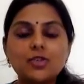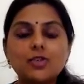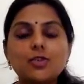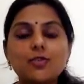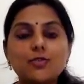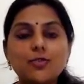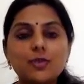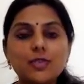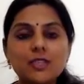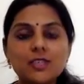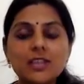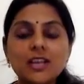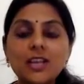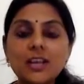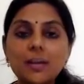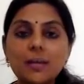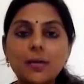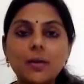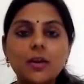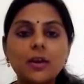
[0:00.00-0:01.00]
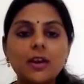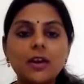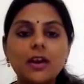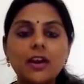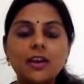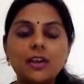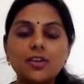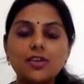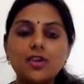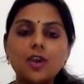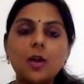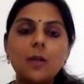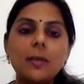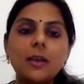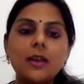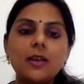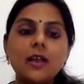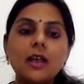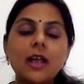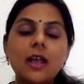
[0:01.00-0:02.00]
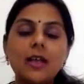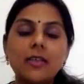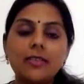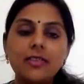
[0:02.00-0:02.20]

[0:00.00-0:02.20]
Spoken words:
So if you decide, I'm going to get a job in